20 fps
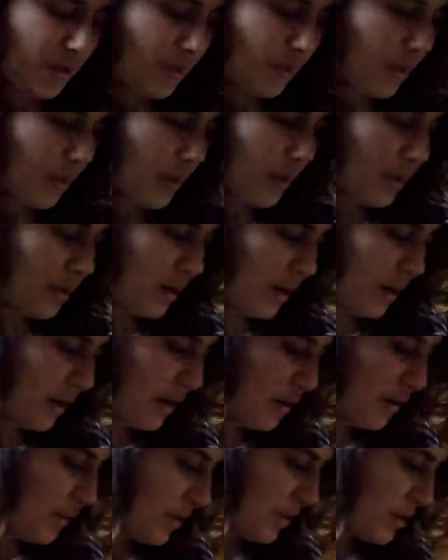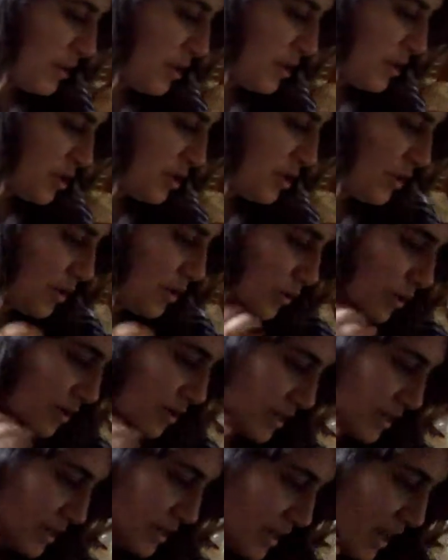want. And you don't want it to choke your
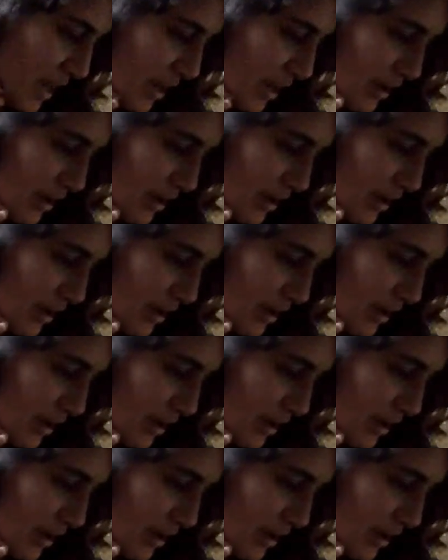horse's neck,